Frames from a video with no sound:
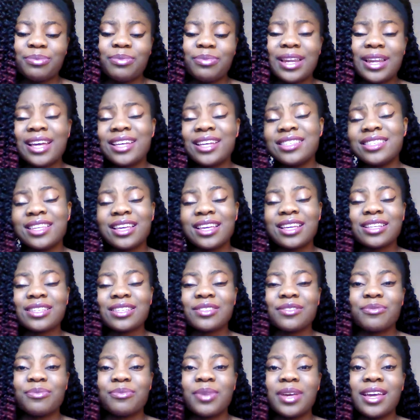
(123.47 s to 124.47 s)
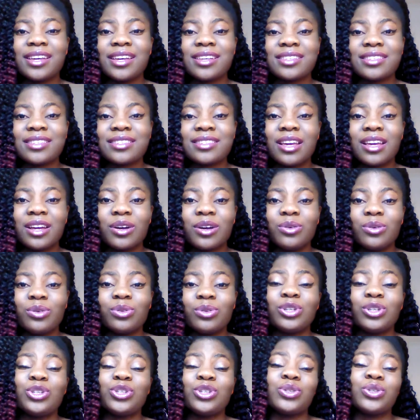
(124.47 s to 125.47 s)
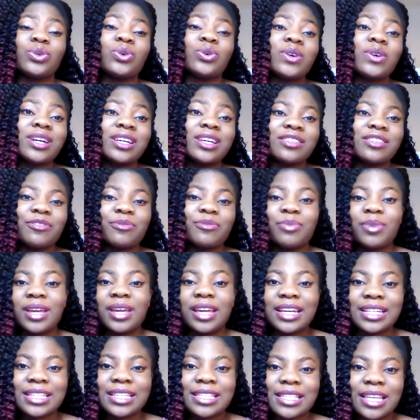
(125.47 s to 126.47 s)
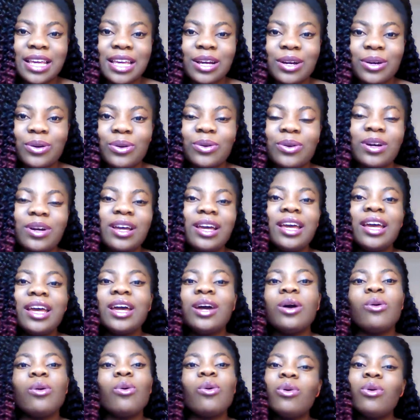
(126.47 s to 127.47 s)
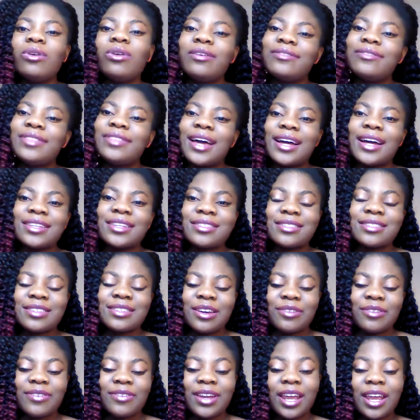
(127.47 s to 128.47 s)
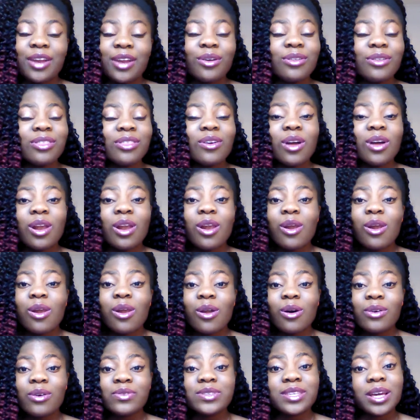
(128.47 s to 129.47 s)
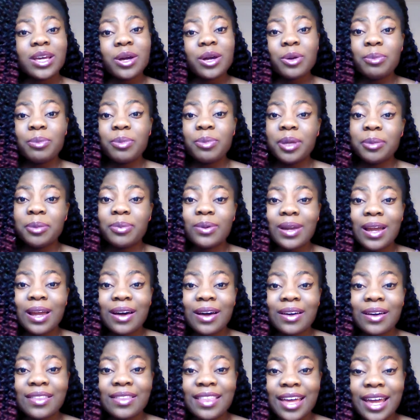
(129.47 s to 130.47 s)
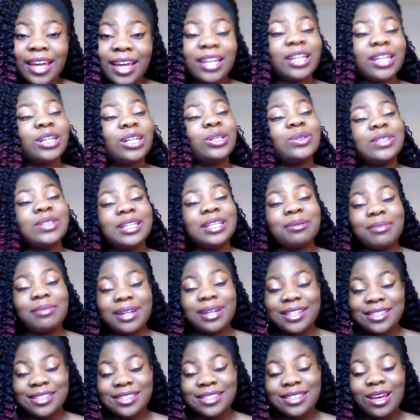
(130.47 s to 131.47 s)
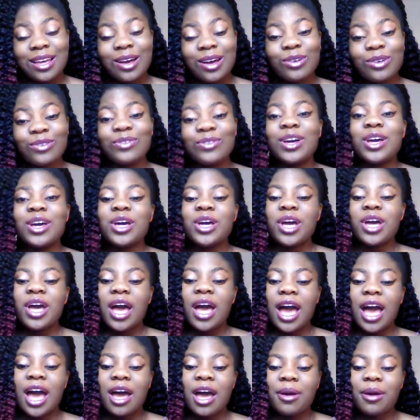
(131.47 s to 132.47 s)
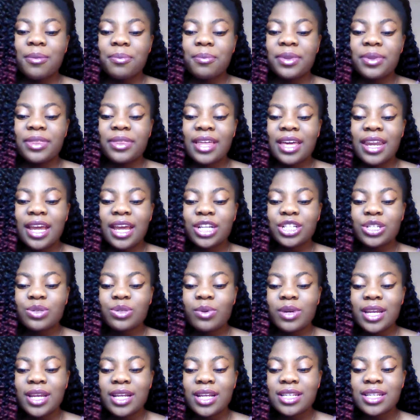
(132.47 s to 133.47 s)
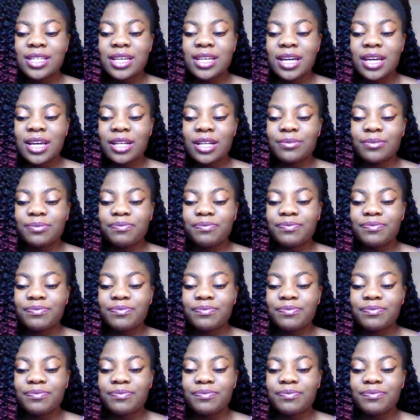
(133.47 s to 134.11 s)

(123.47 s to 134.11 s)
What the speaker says: blessings of being single, the joys of being single, all of that stuff. And I know there are a lot of single people out there, including myself, but then I just wanted to